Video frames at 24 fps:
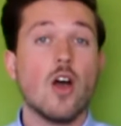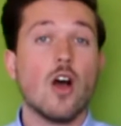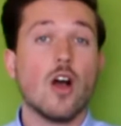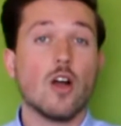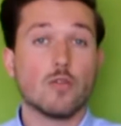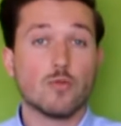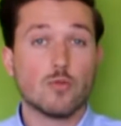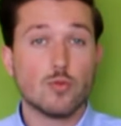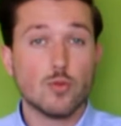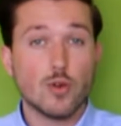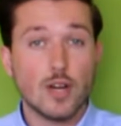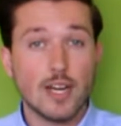
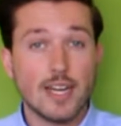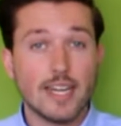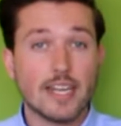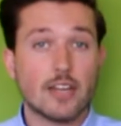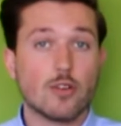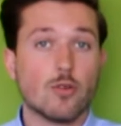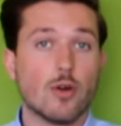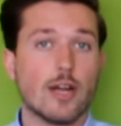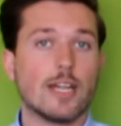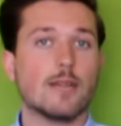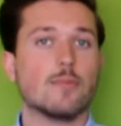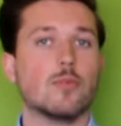a really
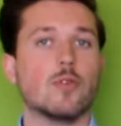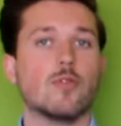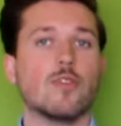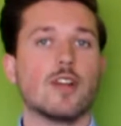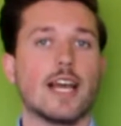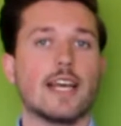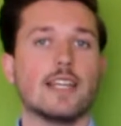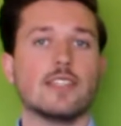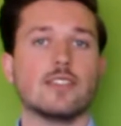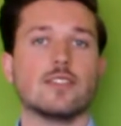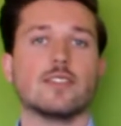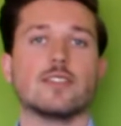credible
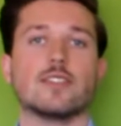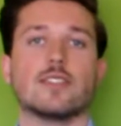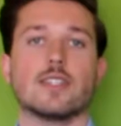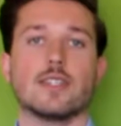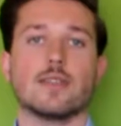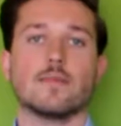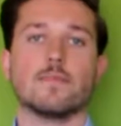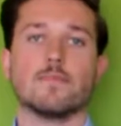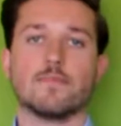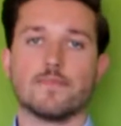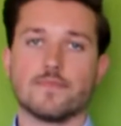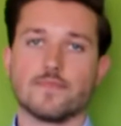
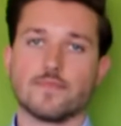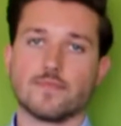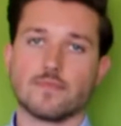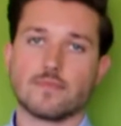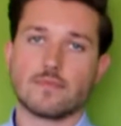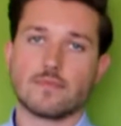relationship.